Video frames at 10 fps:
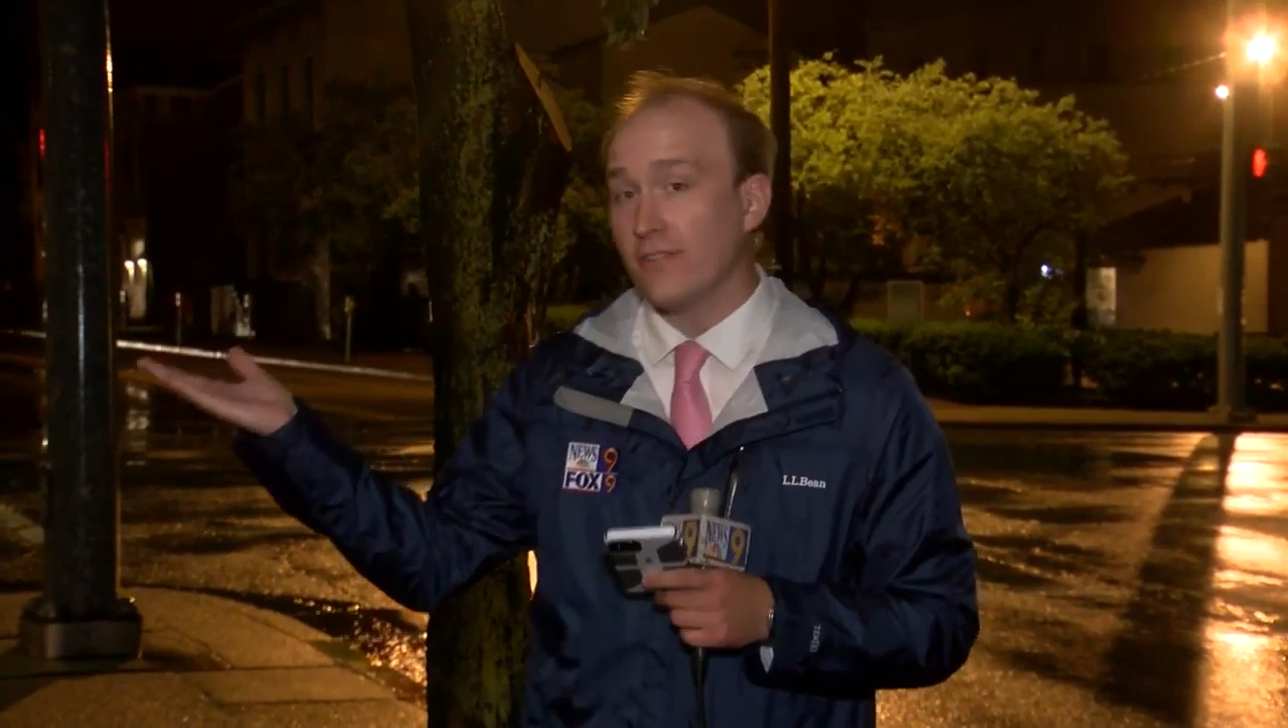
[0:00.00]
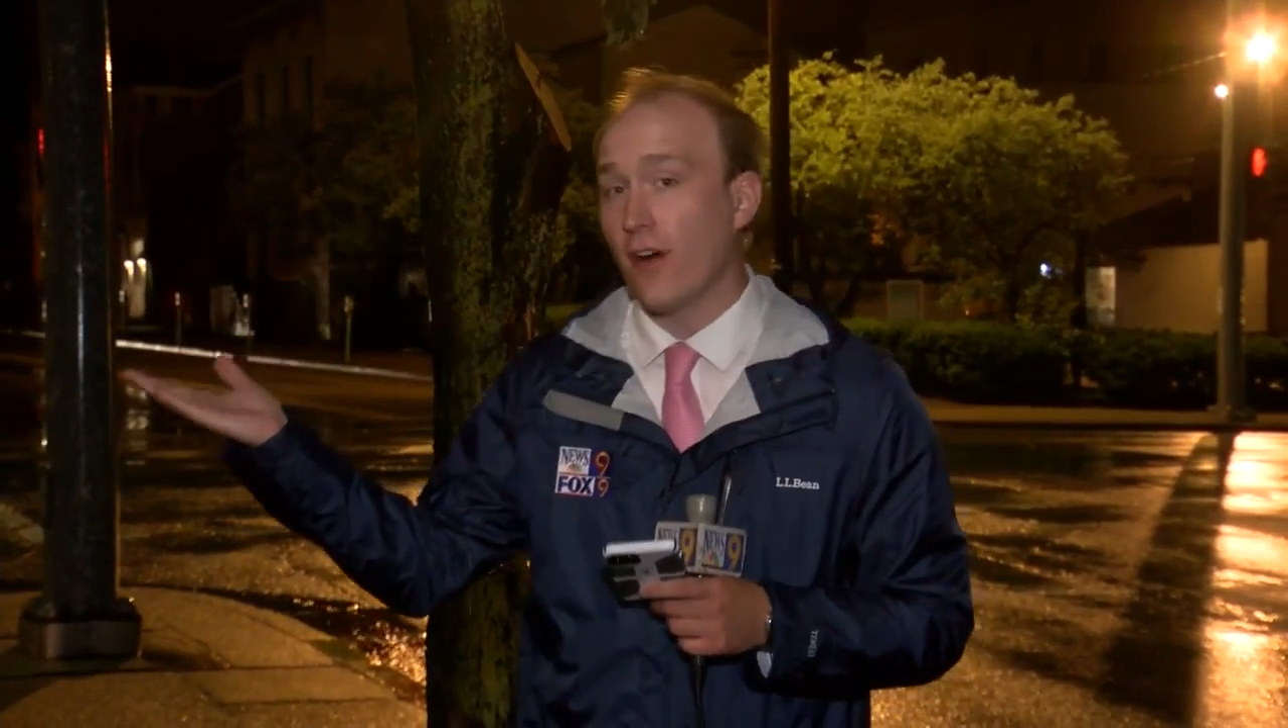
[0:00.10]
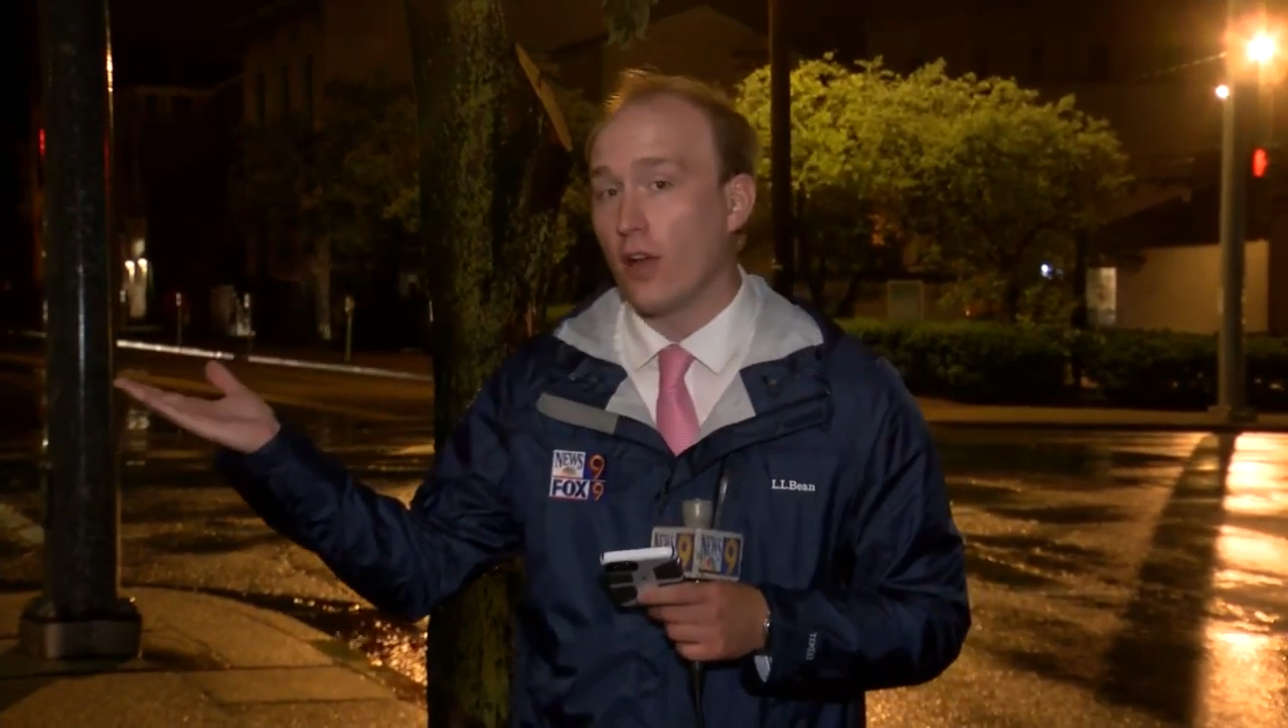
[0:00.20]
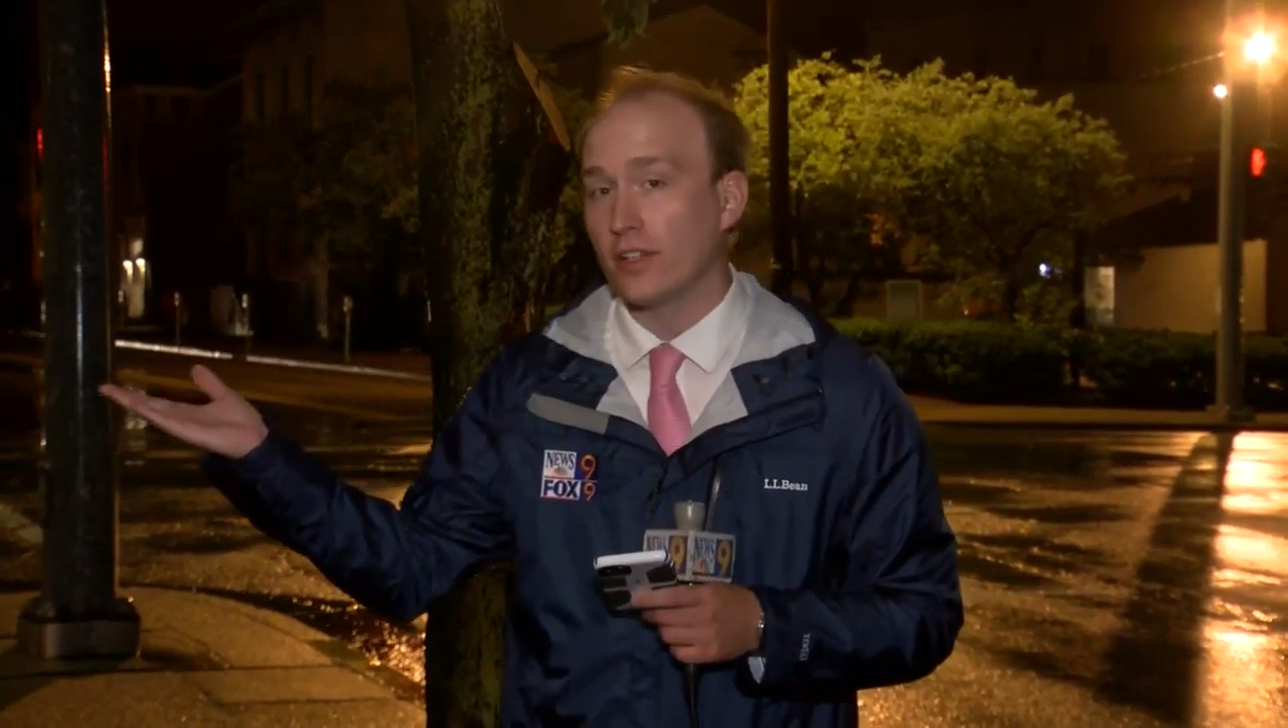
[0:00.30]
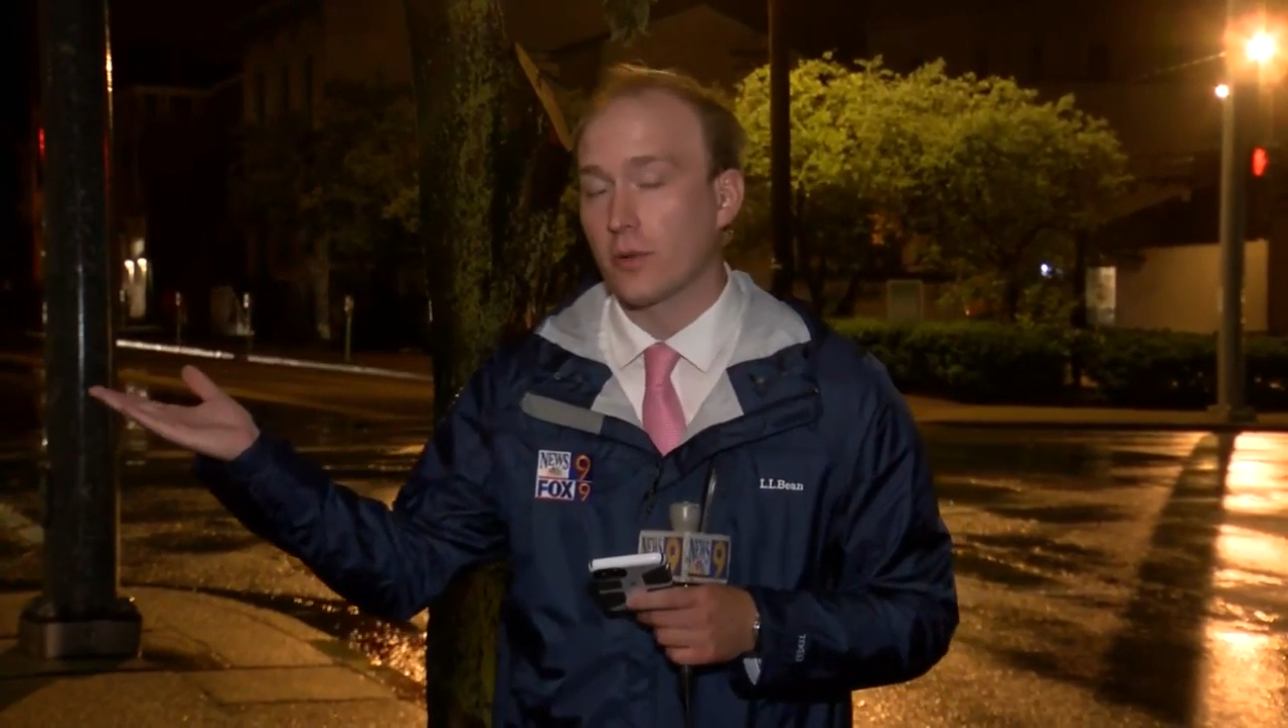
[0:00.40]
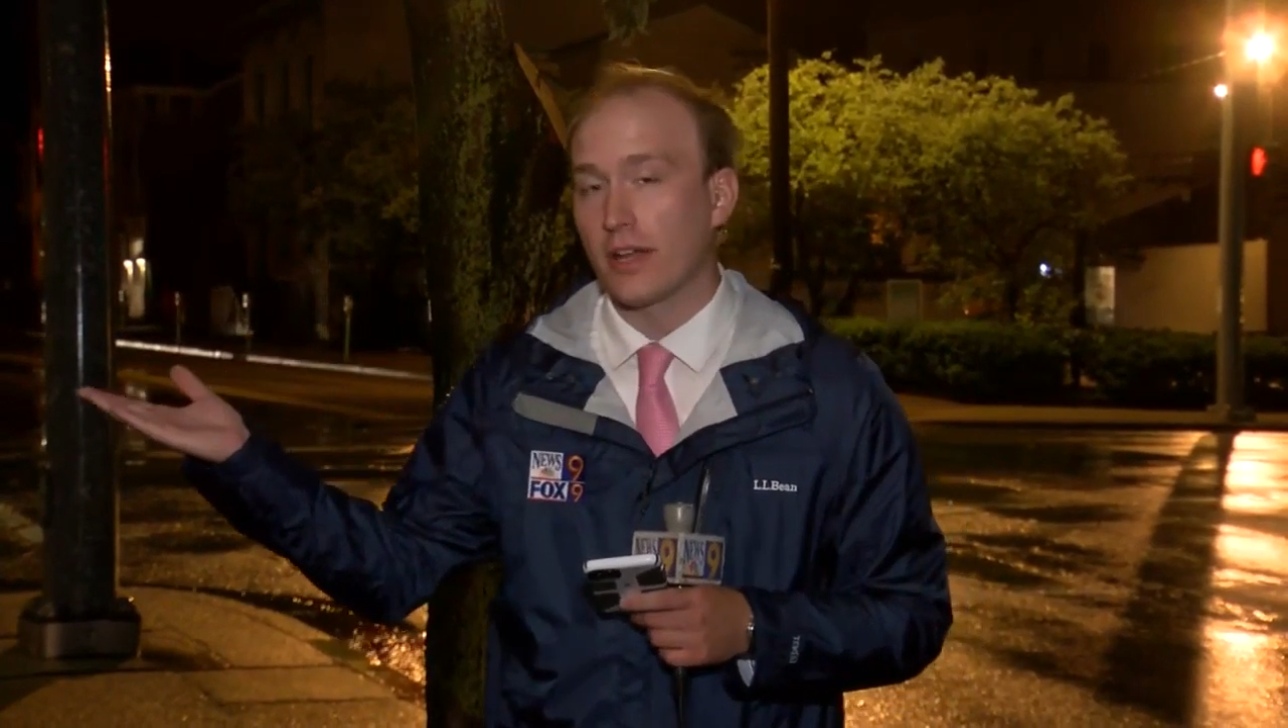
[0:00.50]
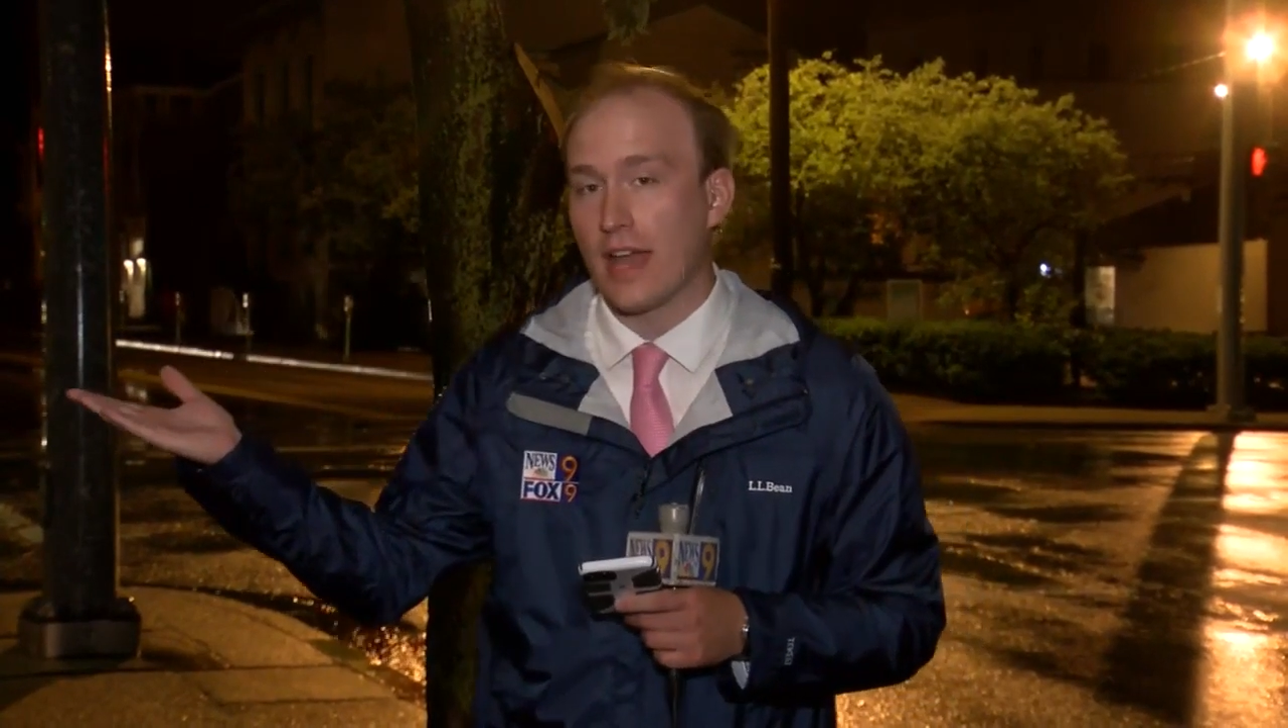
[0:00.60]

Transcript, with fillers: falling right